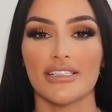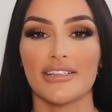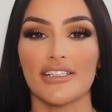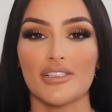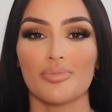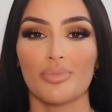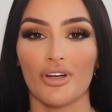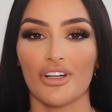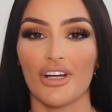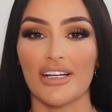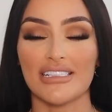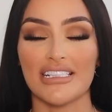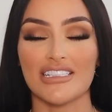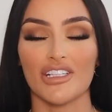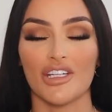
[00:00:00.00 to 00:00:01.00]
So this
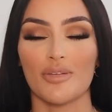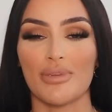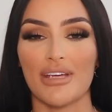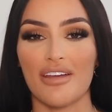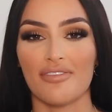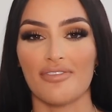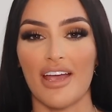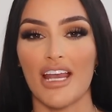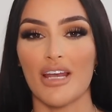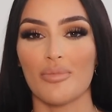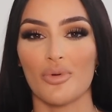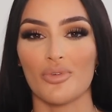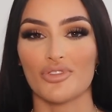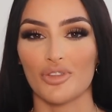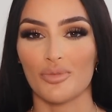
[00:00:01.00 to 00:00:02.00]
product is going to be
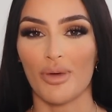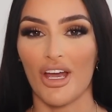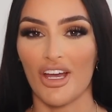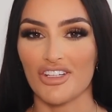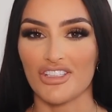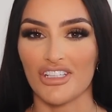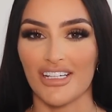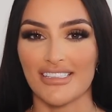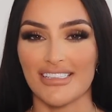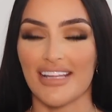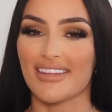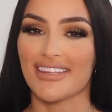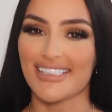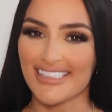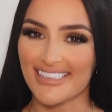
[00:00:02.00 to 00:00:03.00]
available to purchase
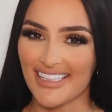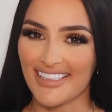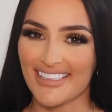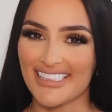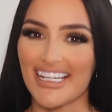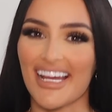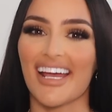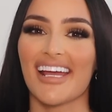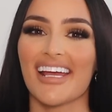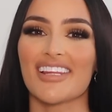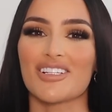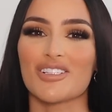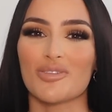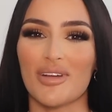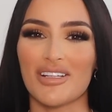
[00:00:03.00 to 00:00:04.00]
this Sunday,
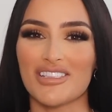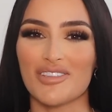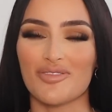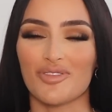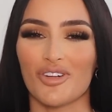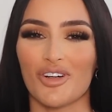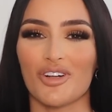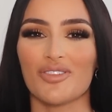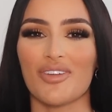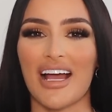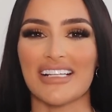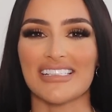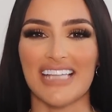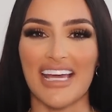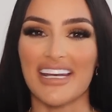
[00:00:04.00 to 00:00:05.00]
the 24th
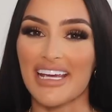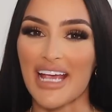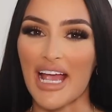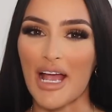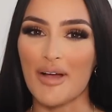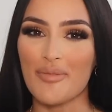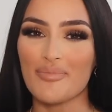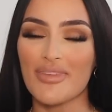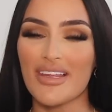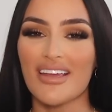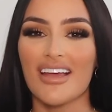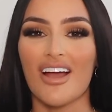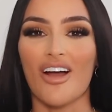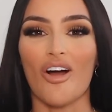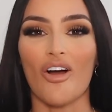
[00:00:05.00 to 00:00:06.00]
at 10 AM
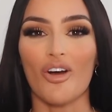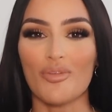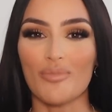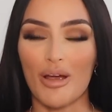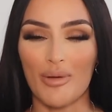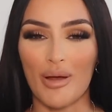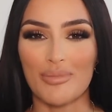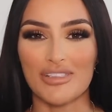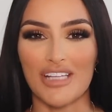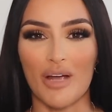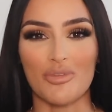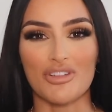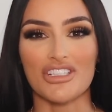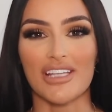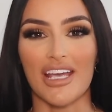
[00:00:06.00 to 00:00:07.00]
on my website,
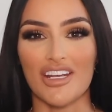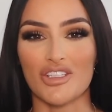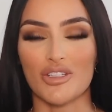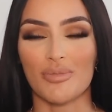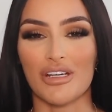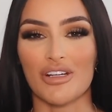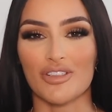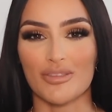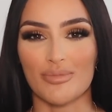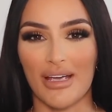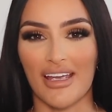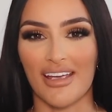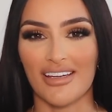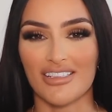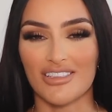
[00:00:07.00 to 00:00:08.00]
which is
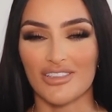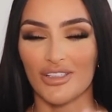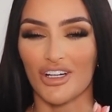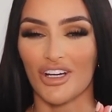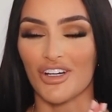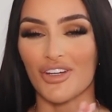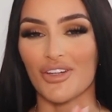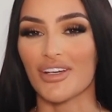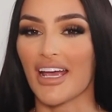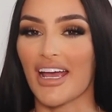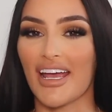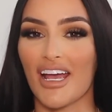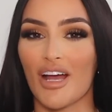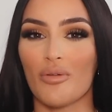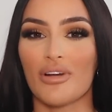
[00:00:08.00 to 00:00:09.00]
hnbcosmetics.co.uk.
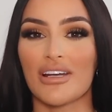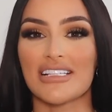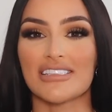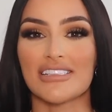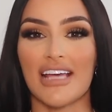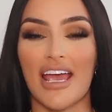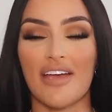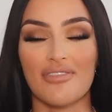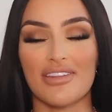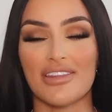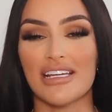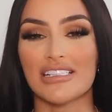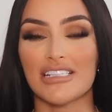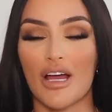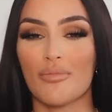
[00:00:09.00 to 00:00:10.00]
I will list
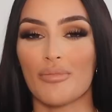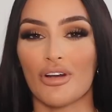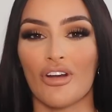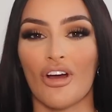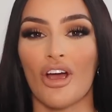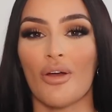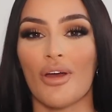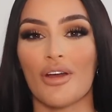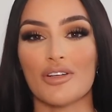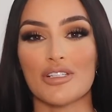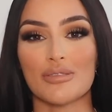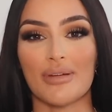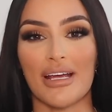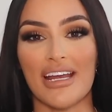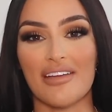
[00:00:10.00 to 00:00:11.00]
everything down below and I'll
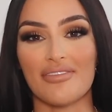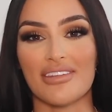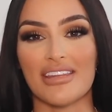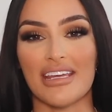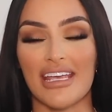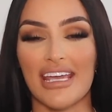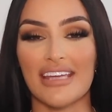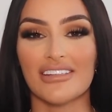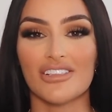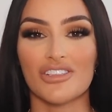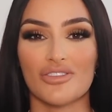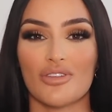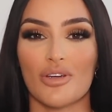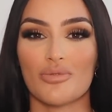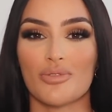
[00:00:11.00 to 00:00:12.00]
explain everything in the
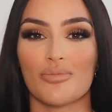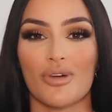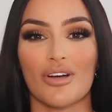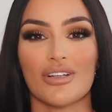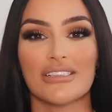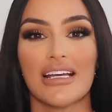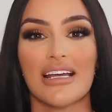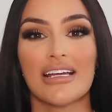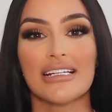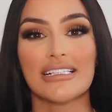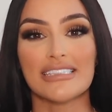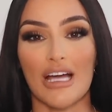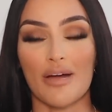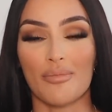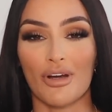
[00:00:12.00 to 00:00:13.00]
description box
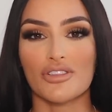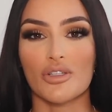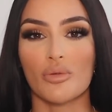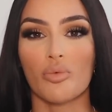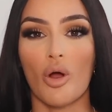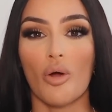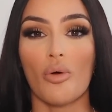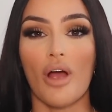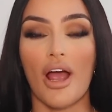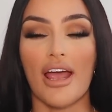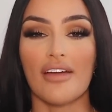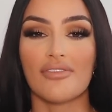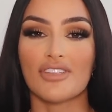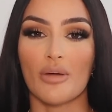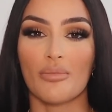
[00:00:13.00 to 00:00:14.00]
down below. So what I
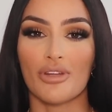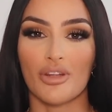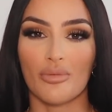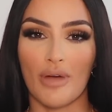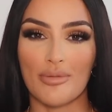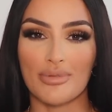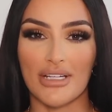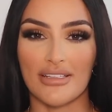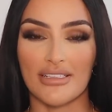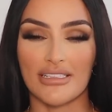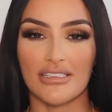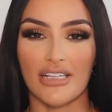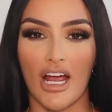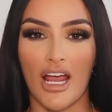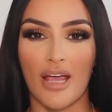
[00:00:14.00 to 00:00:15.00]
have done with the website this
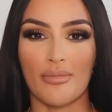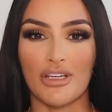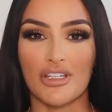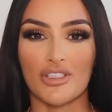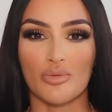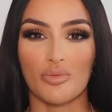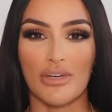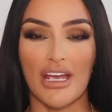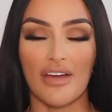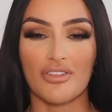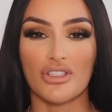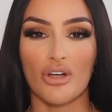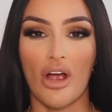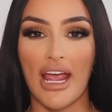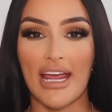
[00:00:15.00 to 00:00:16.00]
time is we have
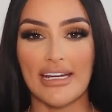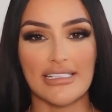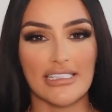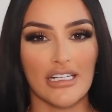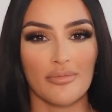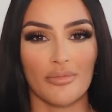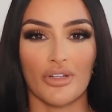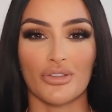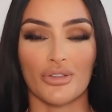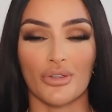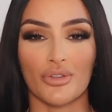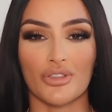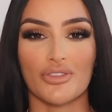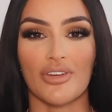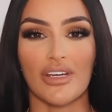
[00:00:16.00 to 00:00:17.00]
shot 18
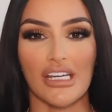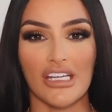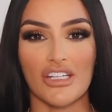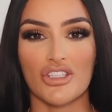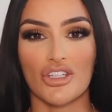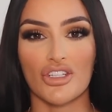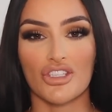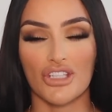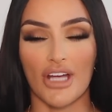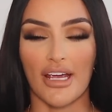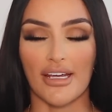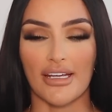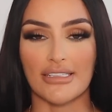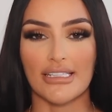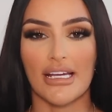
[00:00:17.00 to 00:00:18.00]
models for each
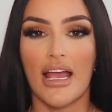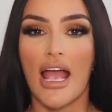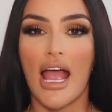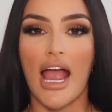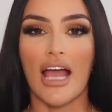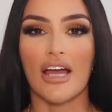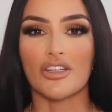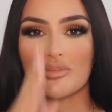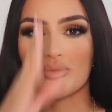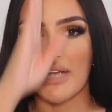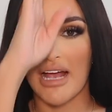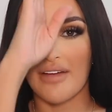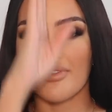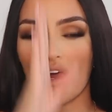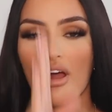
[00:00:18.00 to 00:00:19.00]
shade, and we
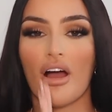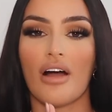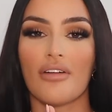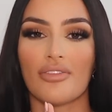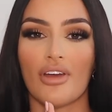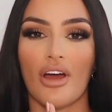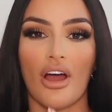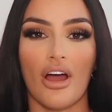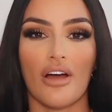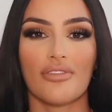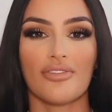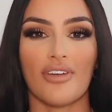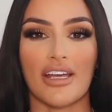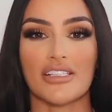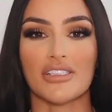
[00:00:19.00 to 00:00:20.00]
have the half and half
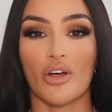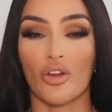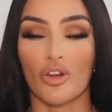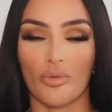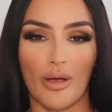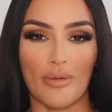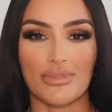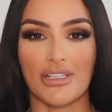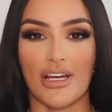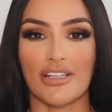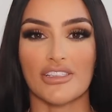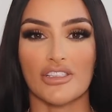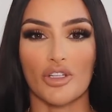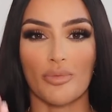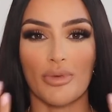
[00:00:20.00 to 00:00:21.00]
face on the website.
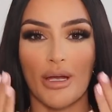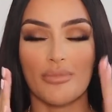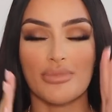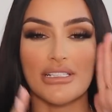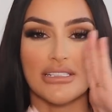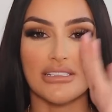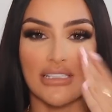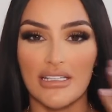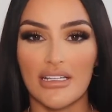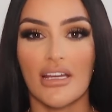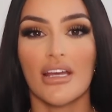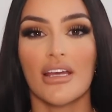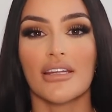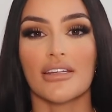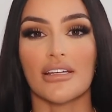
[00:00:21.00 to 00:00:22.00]
So you'll be able to see
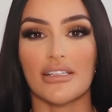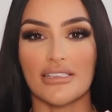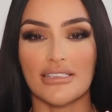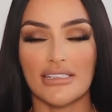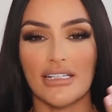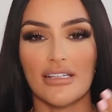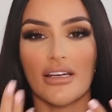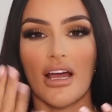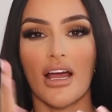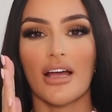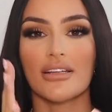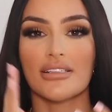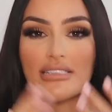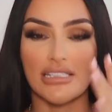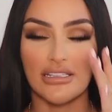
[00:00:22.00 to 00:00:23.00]
the concealer,
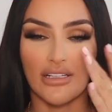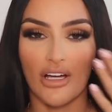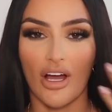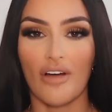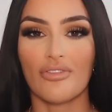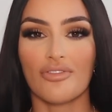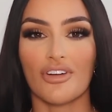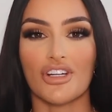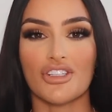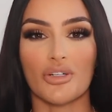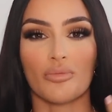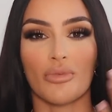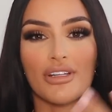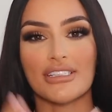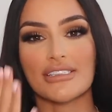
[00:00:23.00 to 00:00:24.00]
see the coverage on
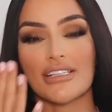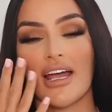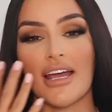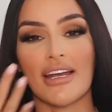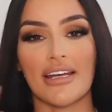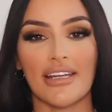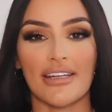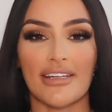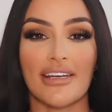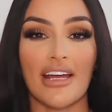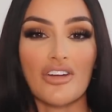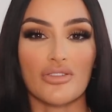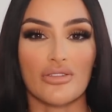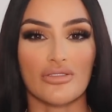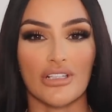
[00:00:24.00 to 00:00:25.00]
one side, and then the
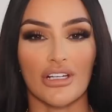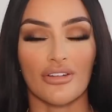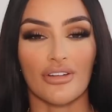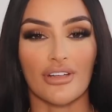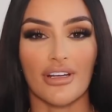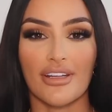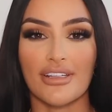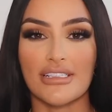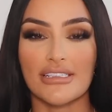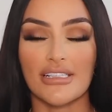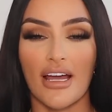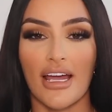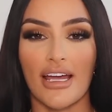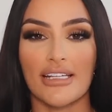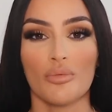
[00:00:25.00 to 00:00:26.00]
natural skin on the other
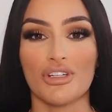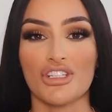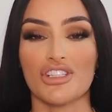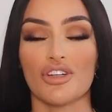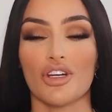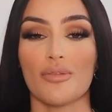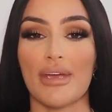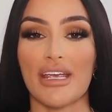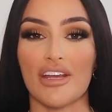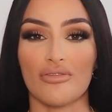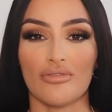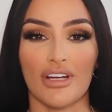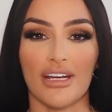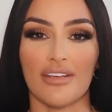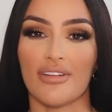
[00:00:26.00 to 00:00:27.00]
side, which is going to make it
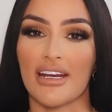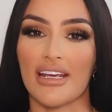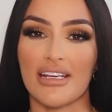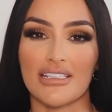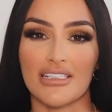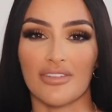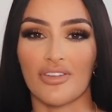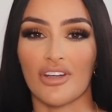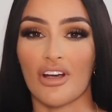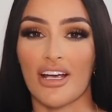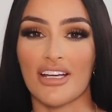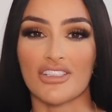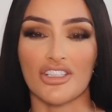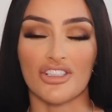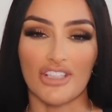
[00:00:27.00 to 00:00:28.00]
really, really easy for you
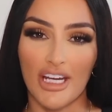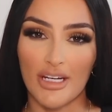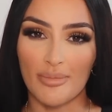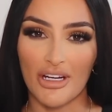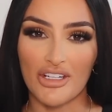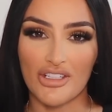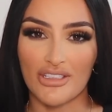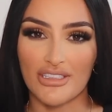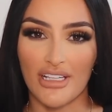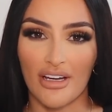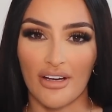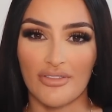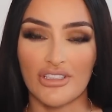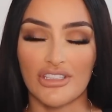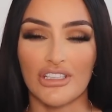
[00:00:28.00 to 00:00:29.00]
guys to shade match
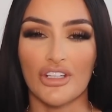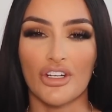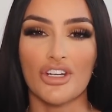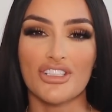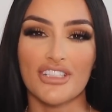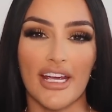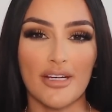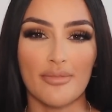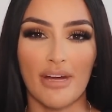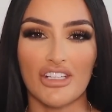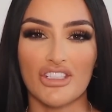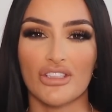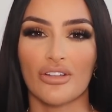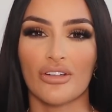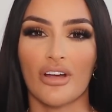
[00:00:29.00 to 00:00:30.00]
yourselves, because I know shade
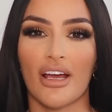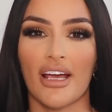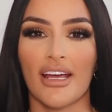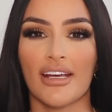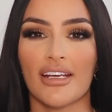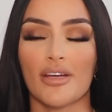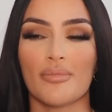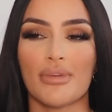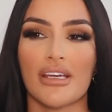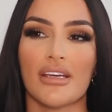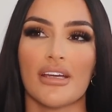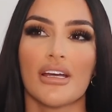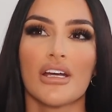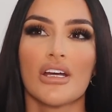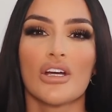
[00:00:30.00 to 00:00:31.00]
matching online can
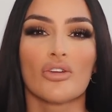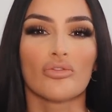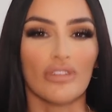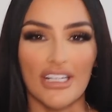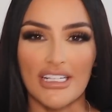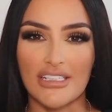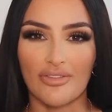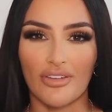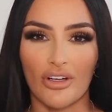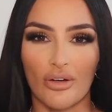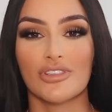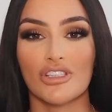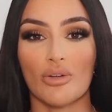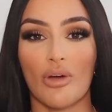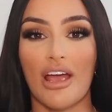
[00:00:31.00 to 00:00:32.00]
be really difficult.
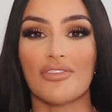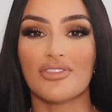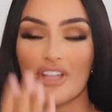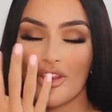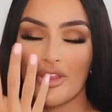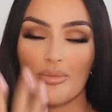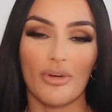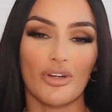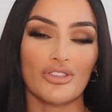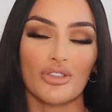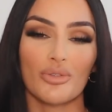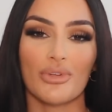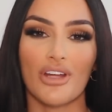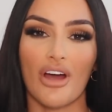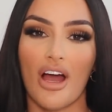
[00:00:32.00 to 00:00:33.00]
So I've done the model
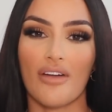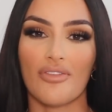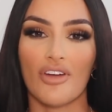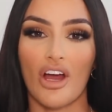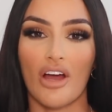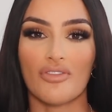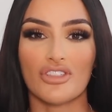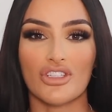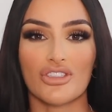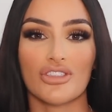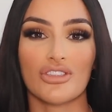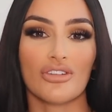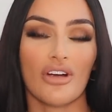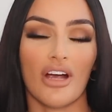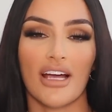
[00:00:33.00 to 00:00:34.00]
with the half and half just so
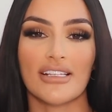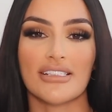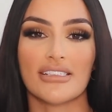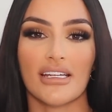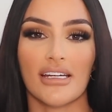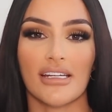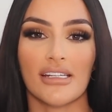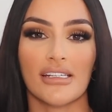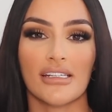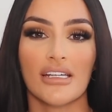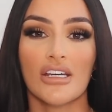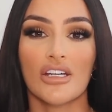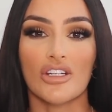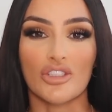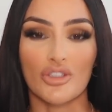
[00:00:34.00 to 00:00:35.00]
you guys can
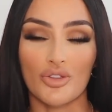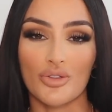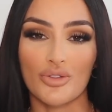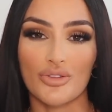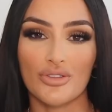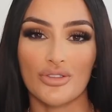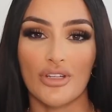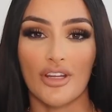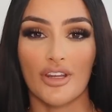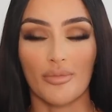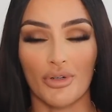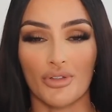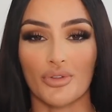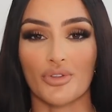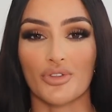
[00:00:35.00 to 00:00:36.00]
use the
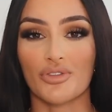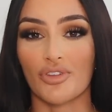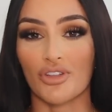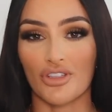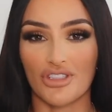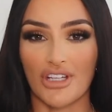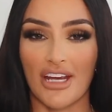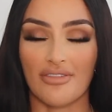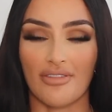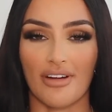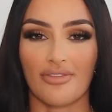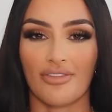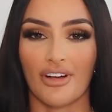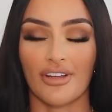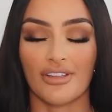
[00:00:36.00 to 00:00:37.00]
models for your shade
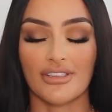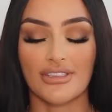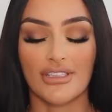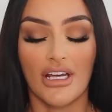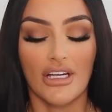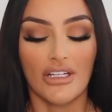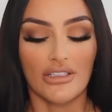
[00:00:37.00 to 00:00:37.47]
reference.